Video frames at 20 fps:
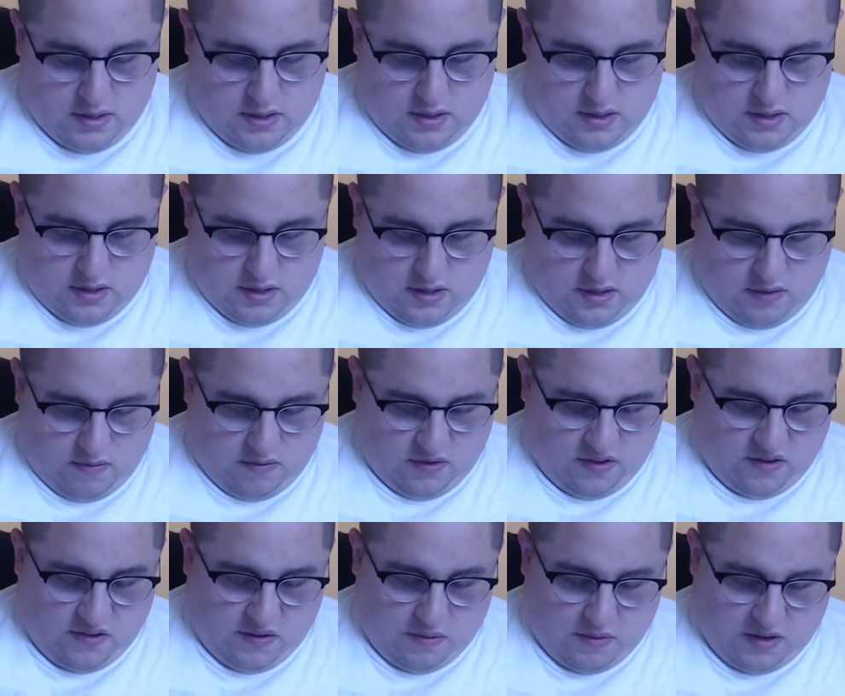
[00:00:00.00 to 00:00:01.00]
I don't really
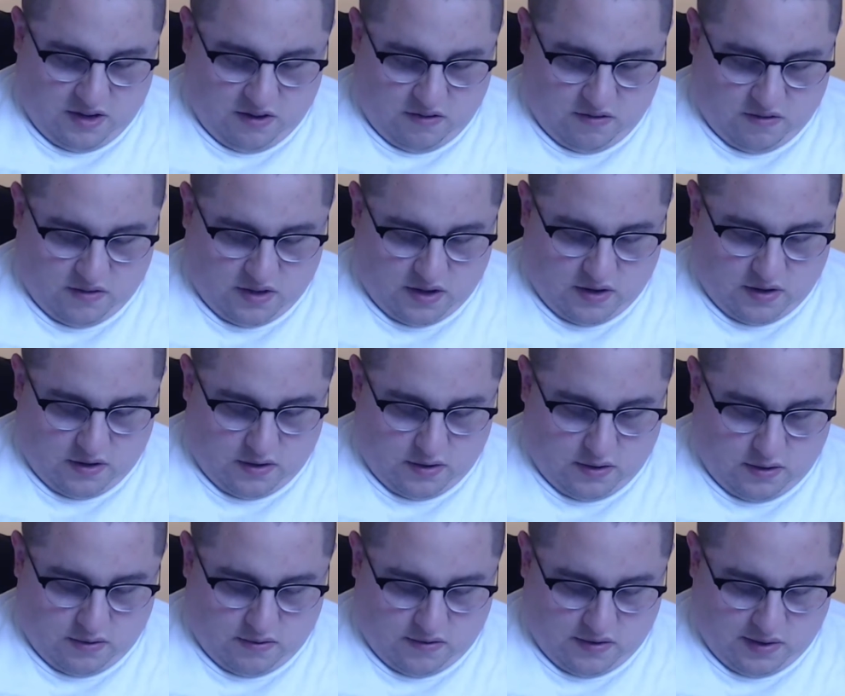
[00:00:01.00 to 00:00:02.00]
seem like there's a lot of good
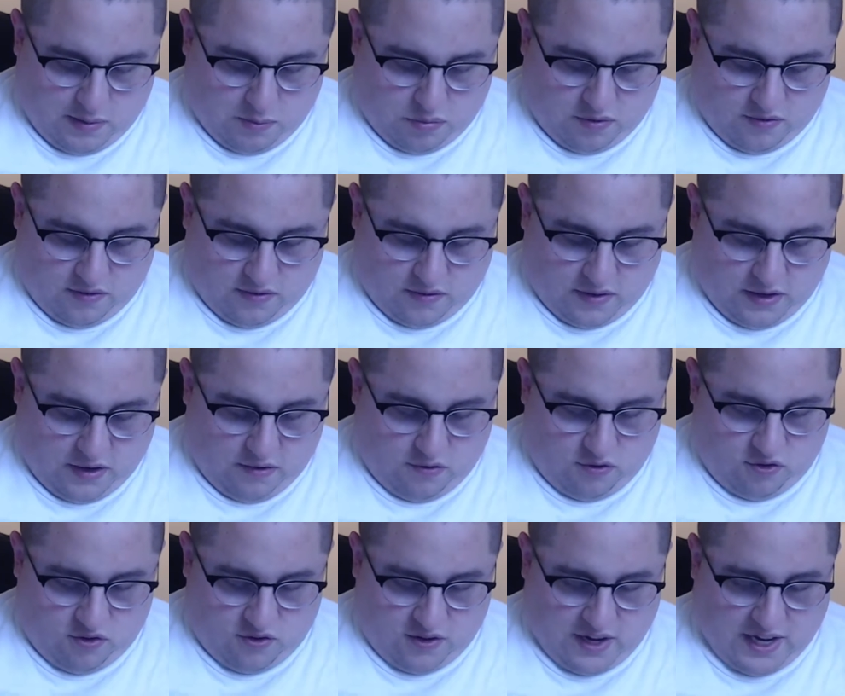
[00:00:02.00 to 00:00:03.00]
examples. I think you
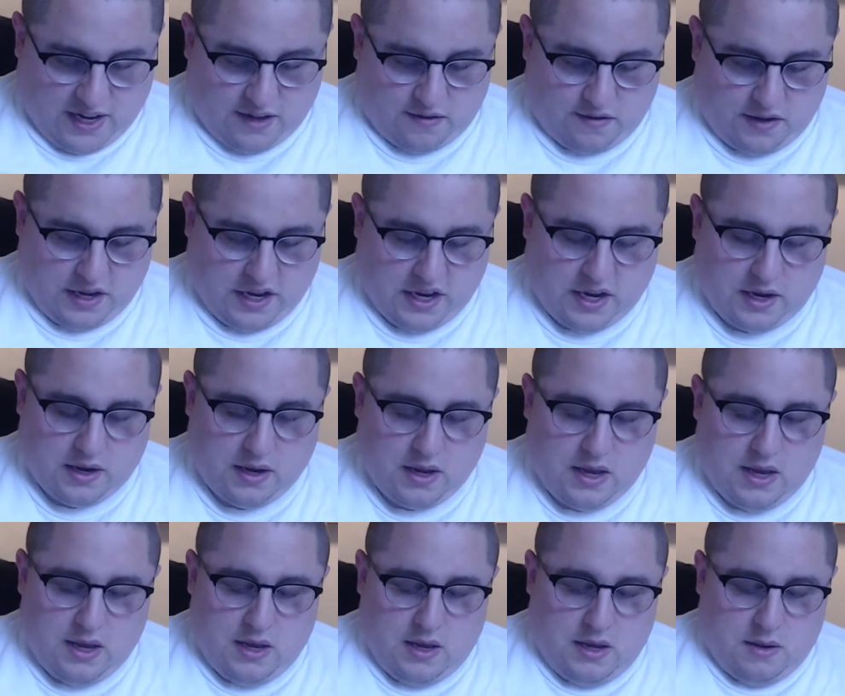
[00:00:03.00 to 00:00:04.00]
should cascade.
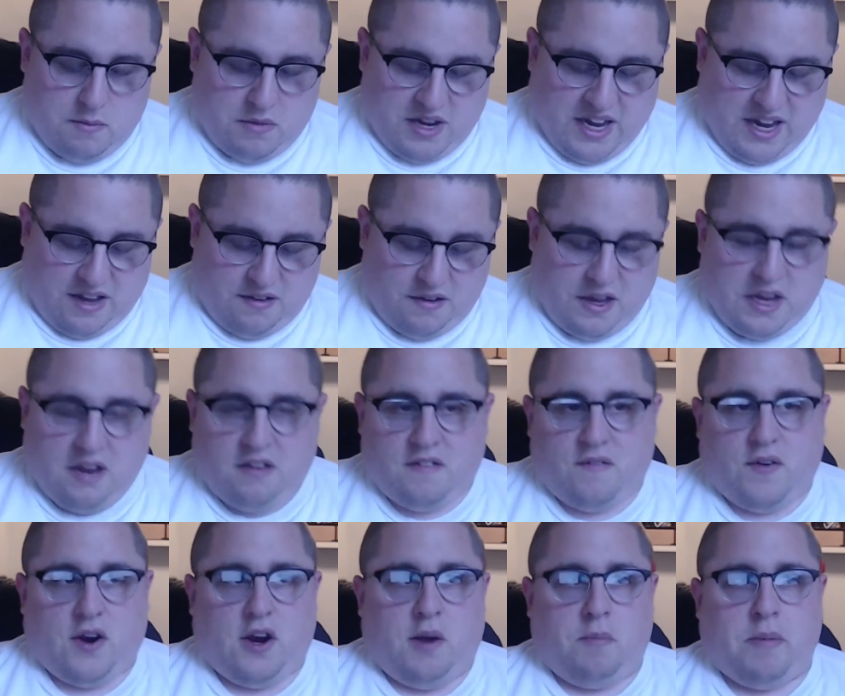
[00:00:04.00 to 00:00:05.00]
But cascading is a
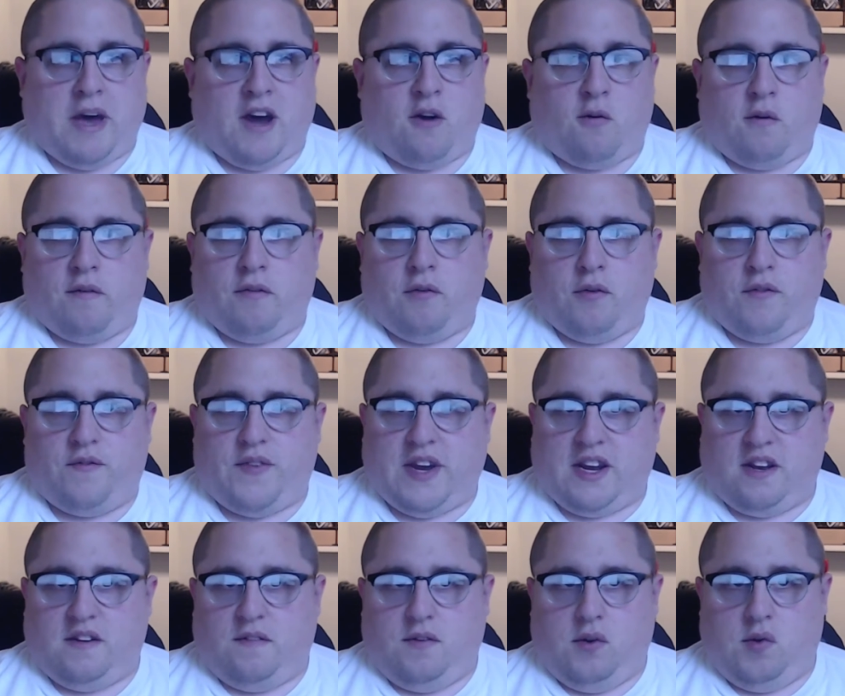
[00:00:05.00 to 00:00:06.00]
very powerful effect
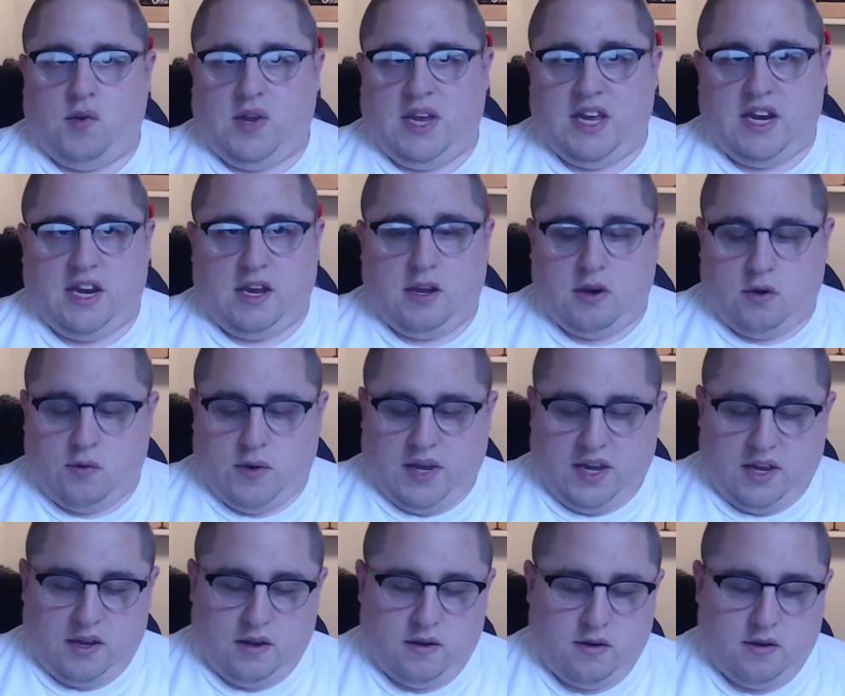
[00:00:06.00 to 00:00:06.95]
if you can get it going.